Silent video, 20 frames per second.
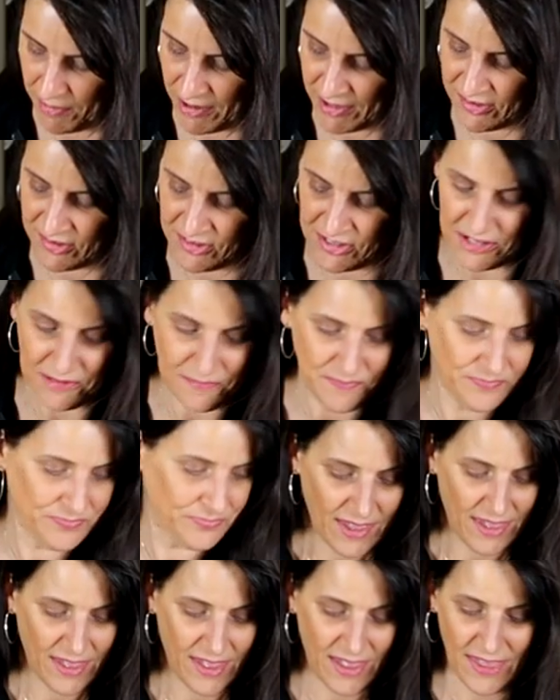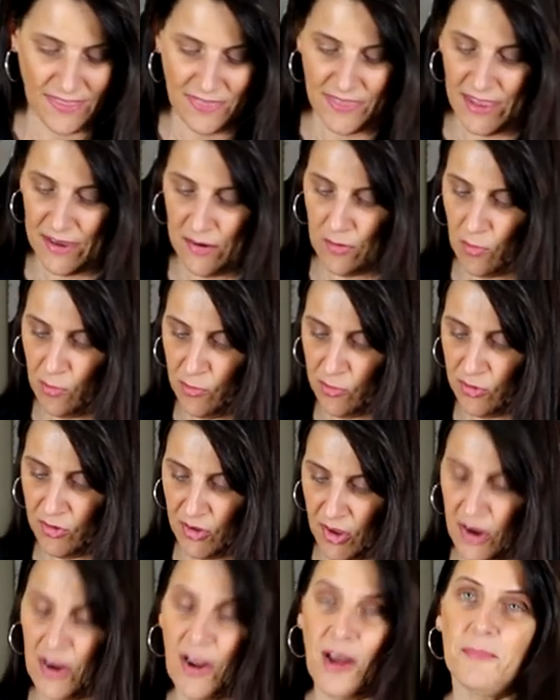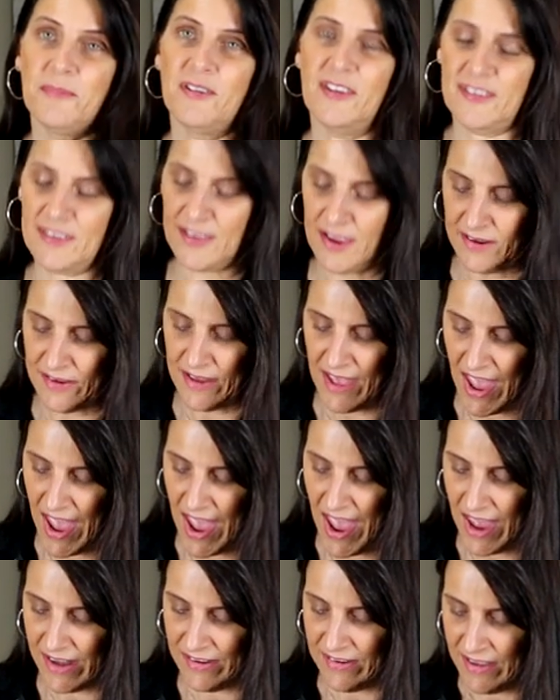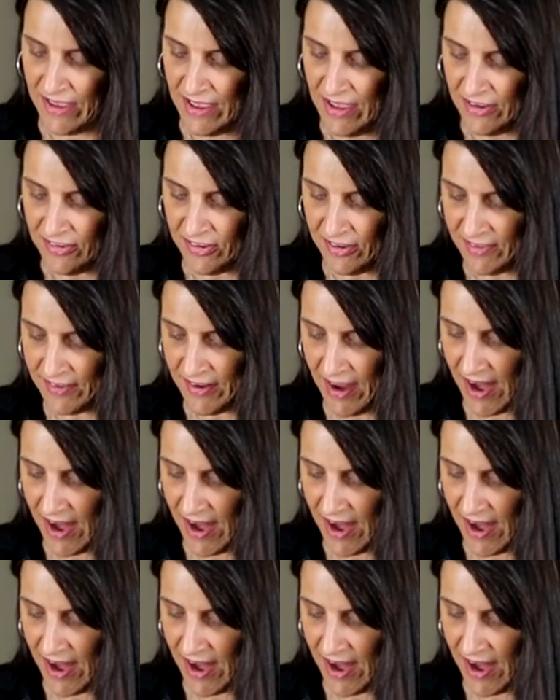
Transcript: mixture. And then also I'm just going to add just